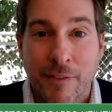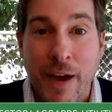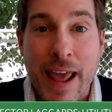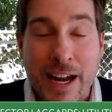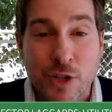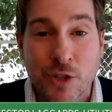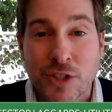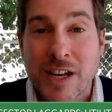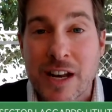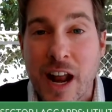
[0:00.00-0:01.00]
financials
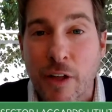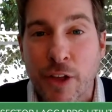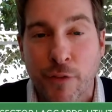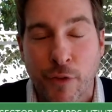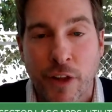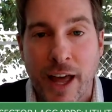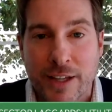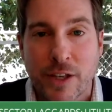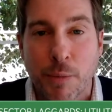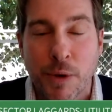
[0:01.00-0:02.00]
did nothing for the
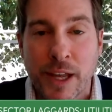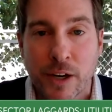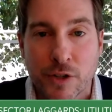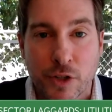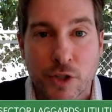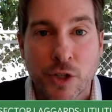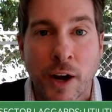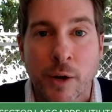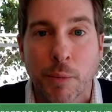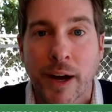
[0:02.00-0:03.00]
last couple years. They're
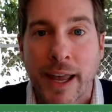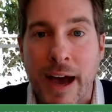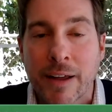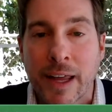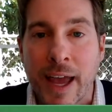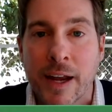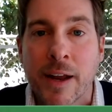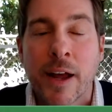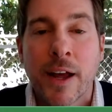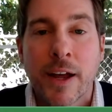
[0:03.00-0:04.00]
starting to break out again.